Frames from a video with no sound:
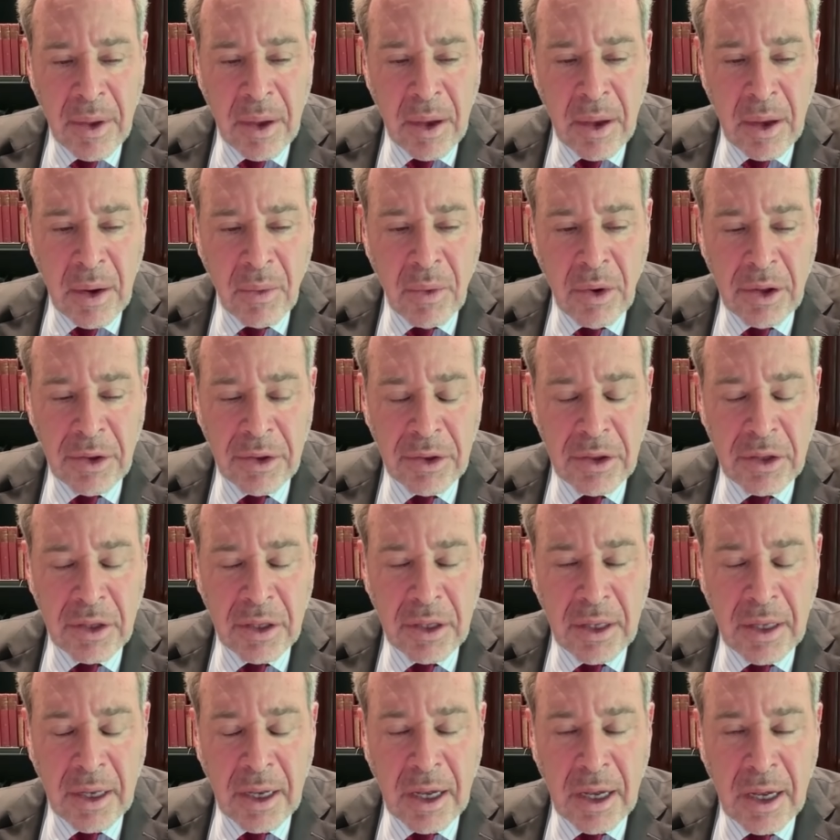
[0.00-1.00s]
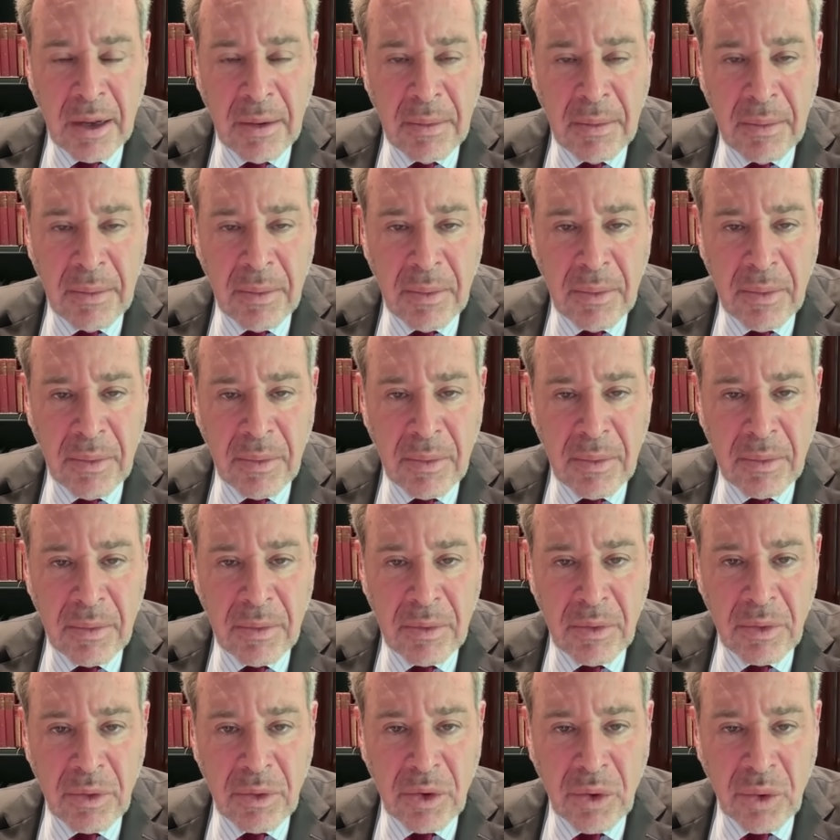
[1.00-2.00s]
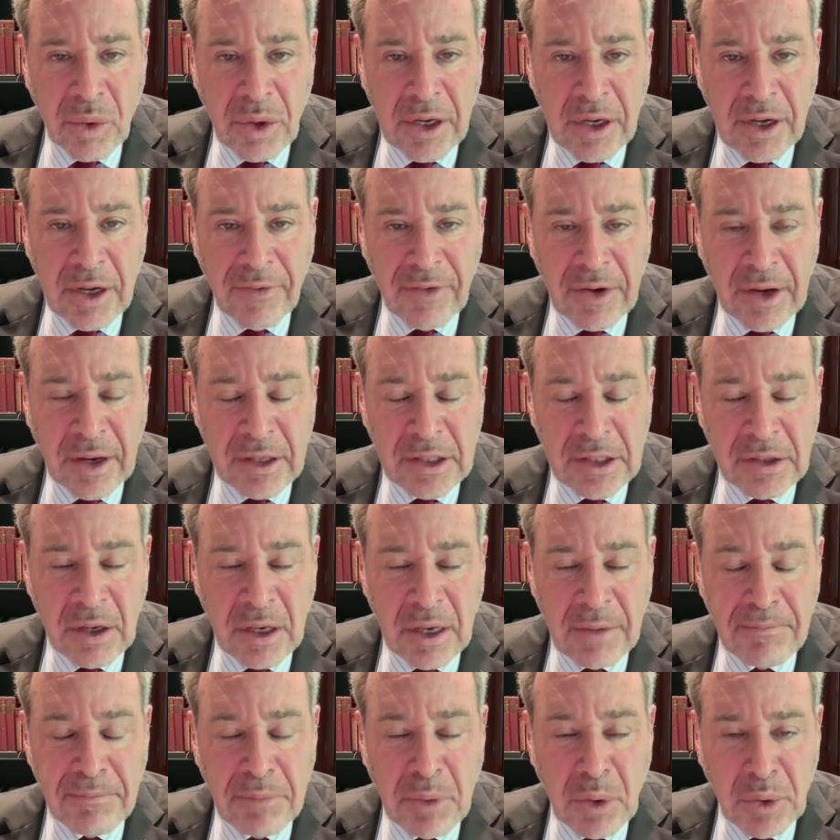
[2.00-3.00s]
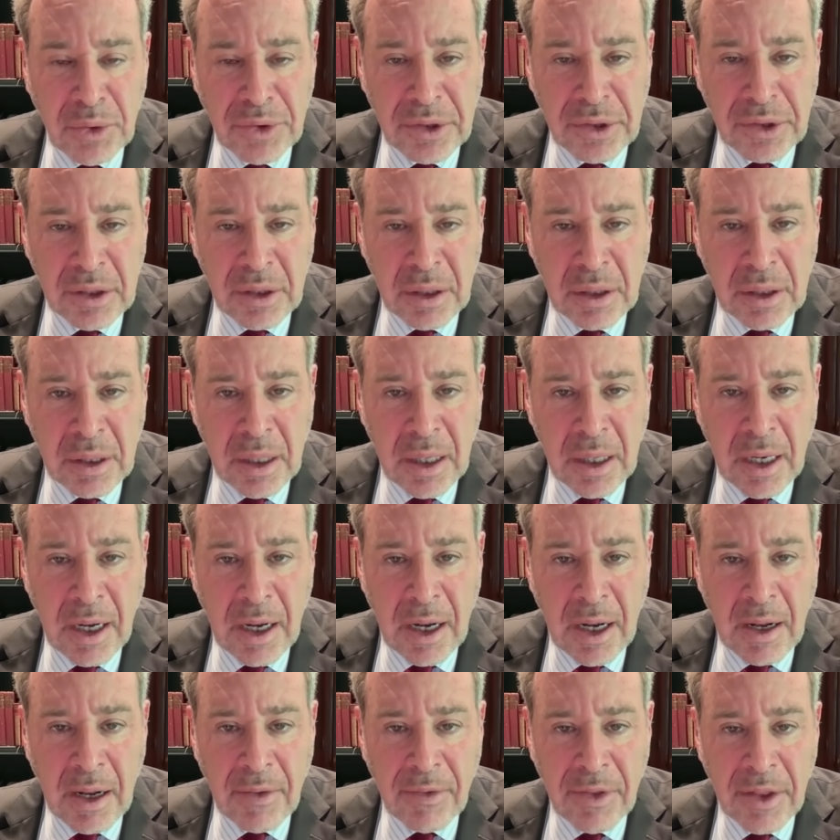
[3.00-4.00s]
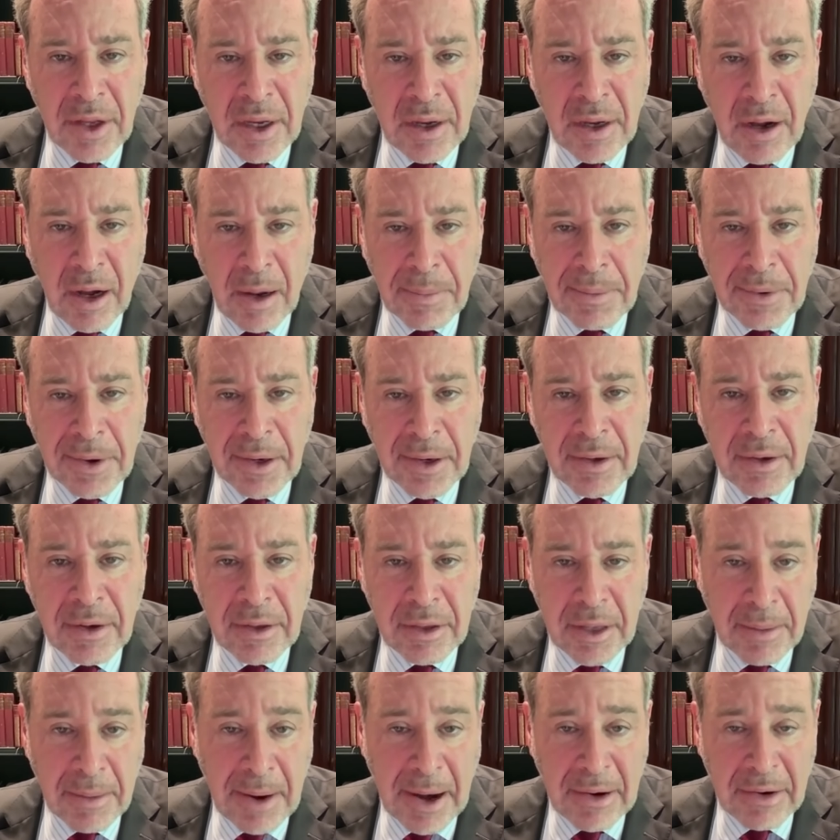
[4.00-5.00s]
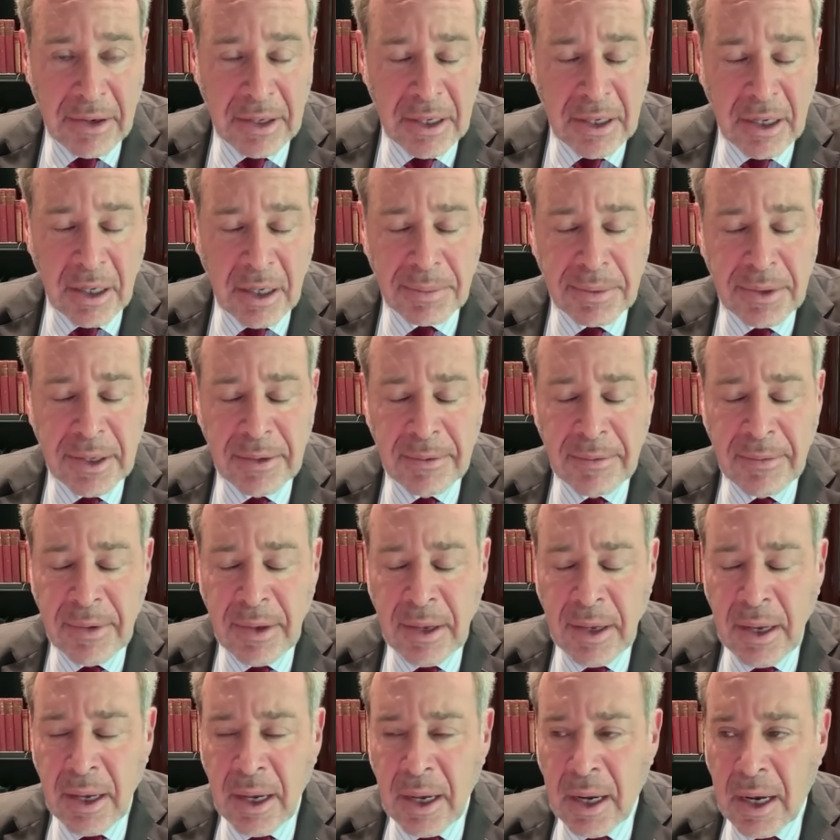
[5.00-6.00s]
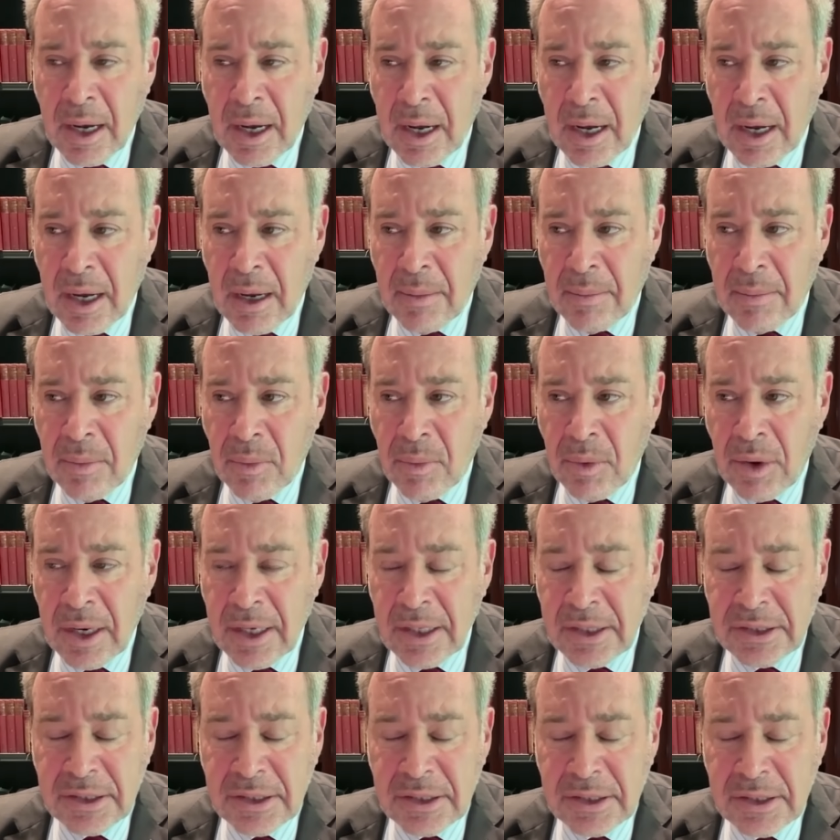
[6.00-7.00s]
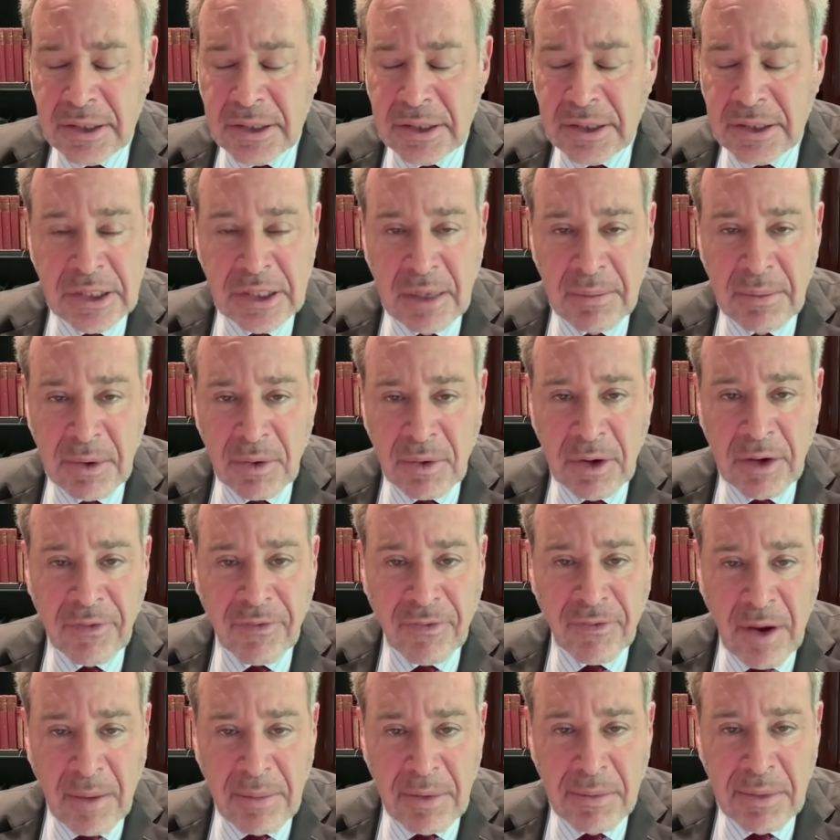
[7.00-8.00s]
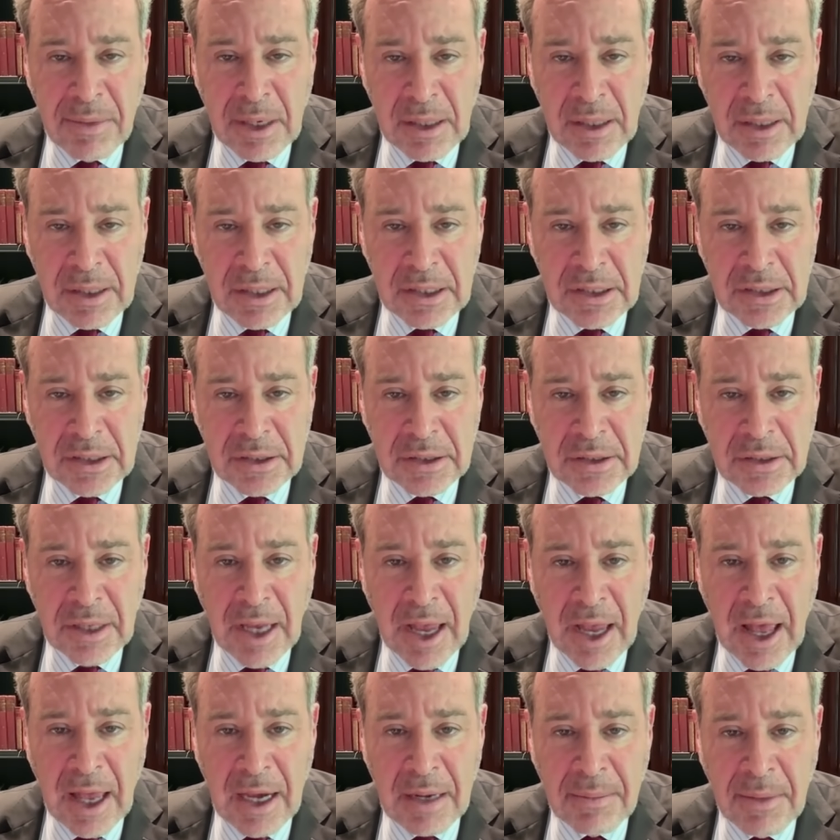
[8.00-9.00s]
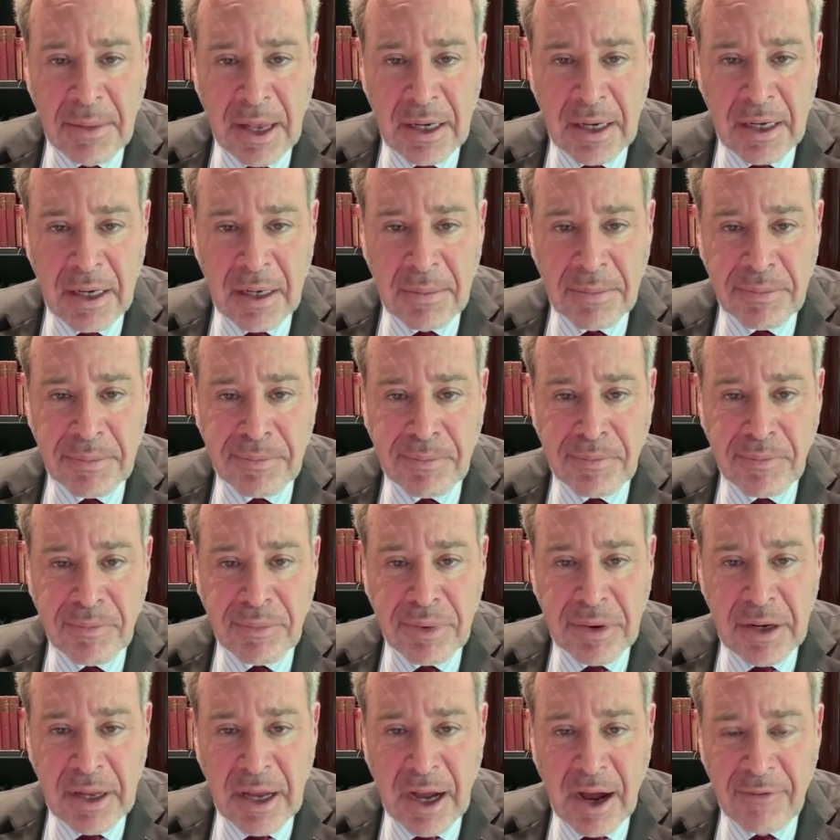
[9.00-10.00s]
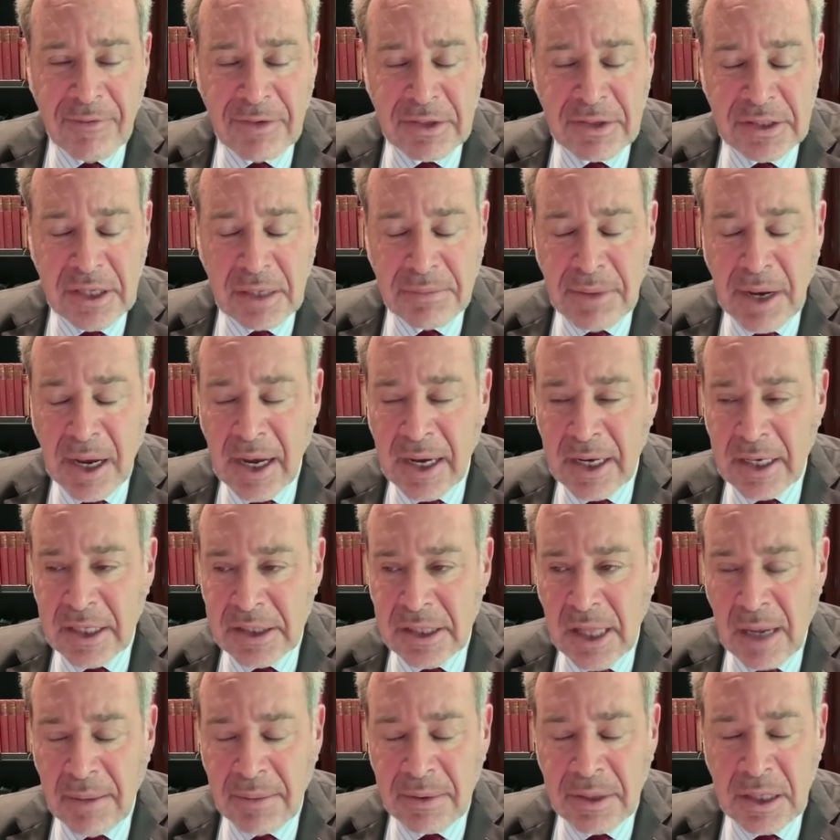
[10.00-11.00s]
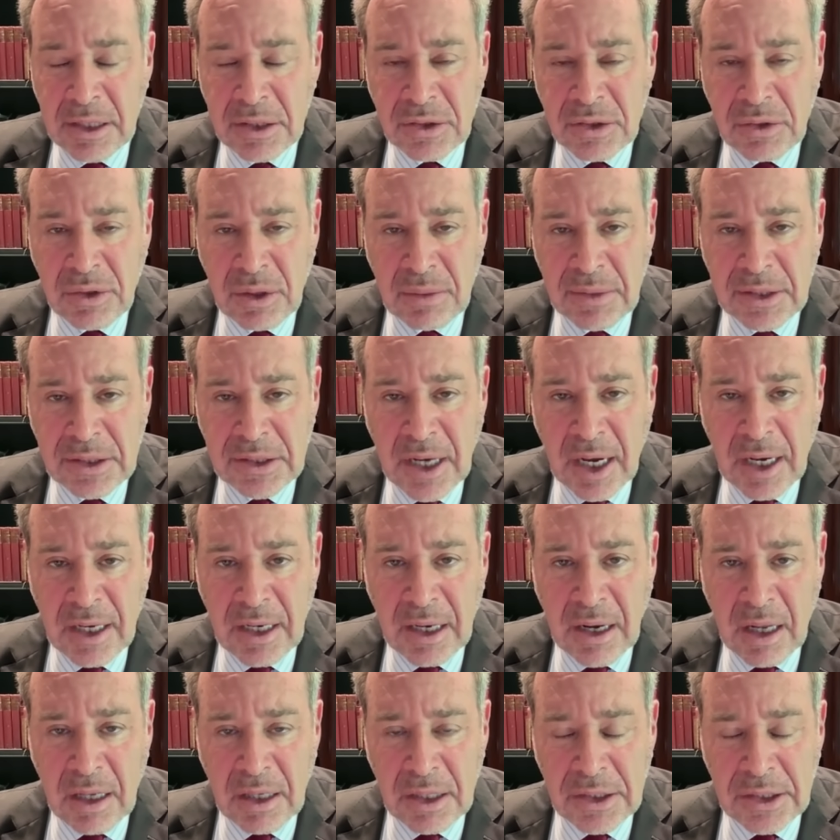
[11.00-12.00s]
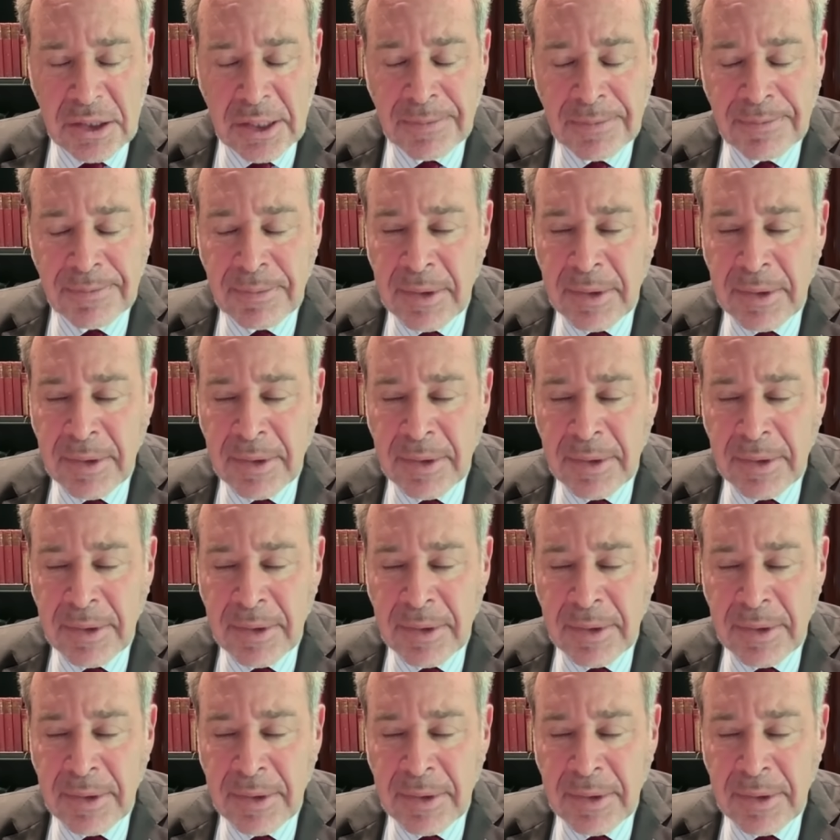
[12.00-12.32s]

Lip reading: Well, three different. So in Boulder, the culprit, or the apparent culprit, was a recent immigrant from the Middle East, animated pretty obviously by Islamic extremist ideology.